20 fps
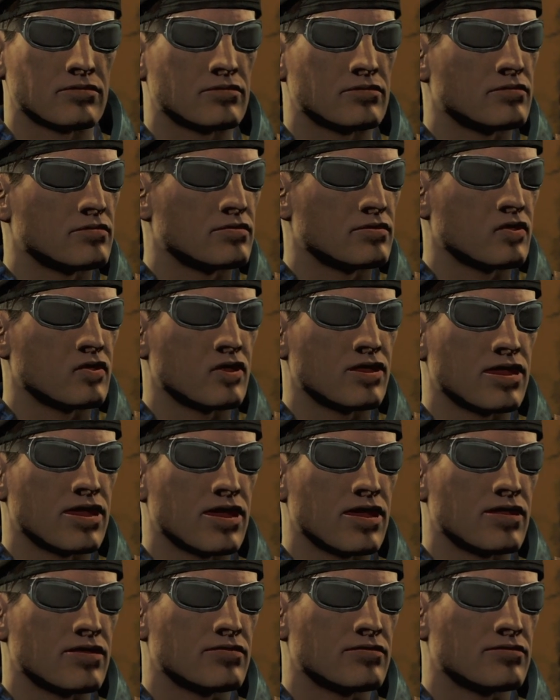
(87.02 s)
It's
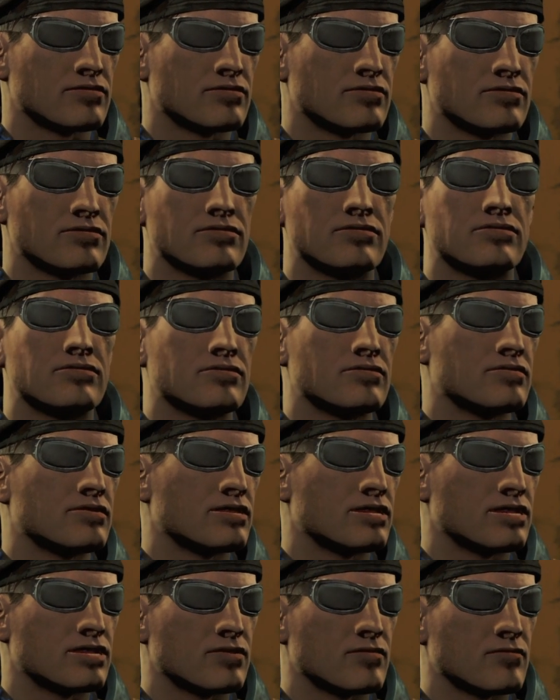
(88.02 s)
okay.
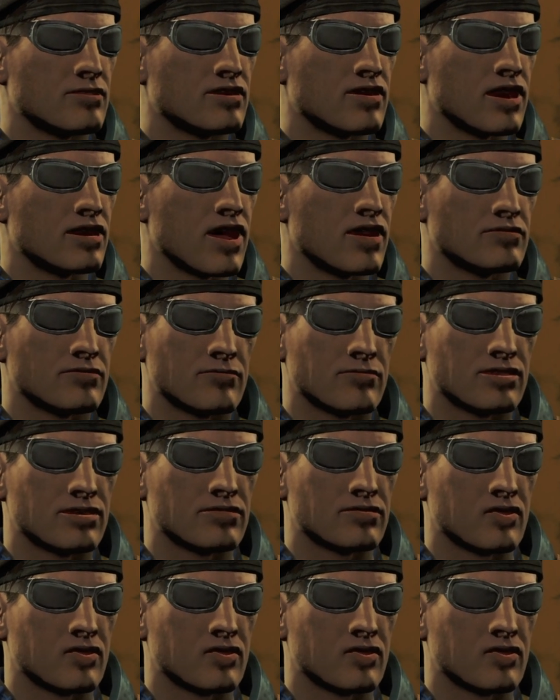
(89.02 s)
You mean a lot to me,